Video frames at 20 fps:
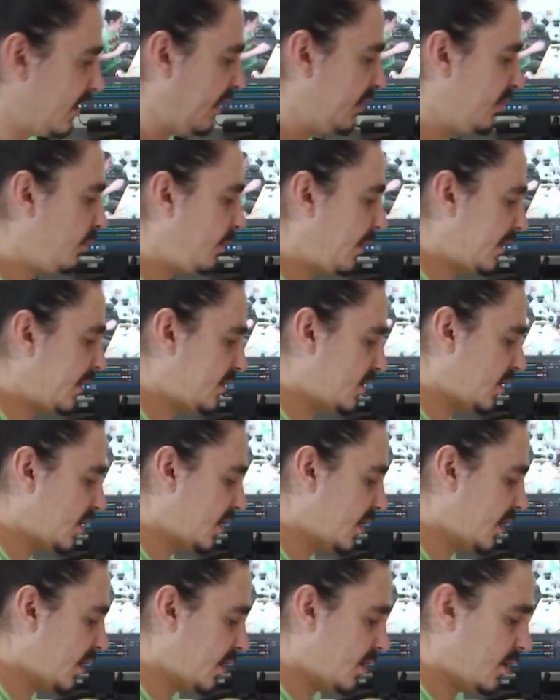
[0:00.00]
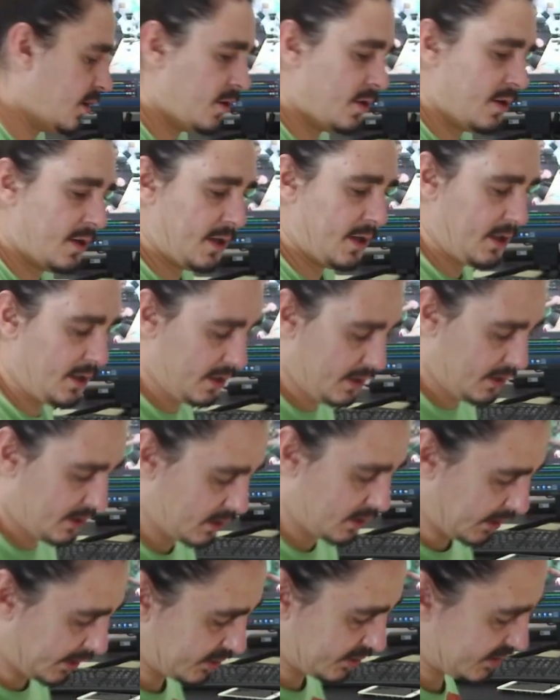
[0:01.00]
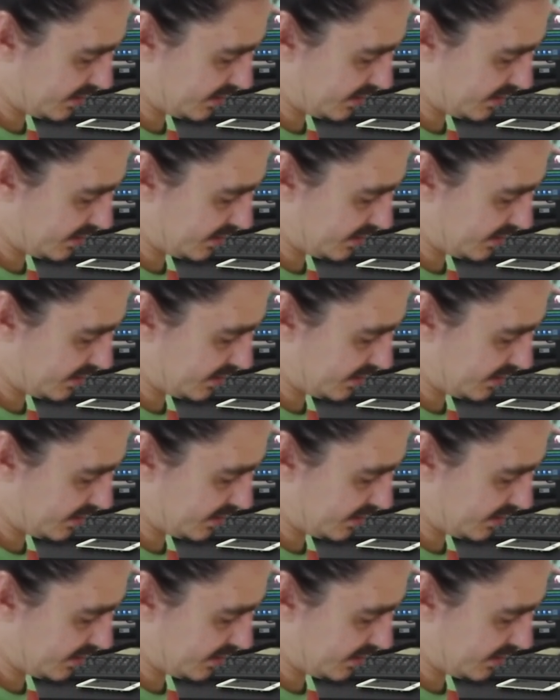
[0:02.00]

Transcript: the weight's on there, and I just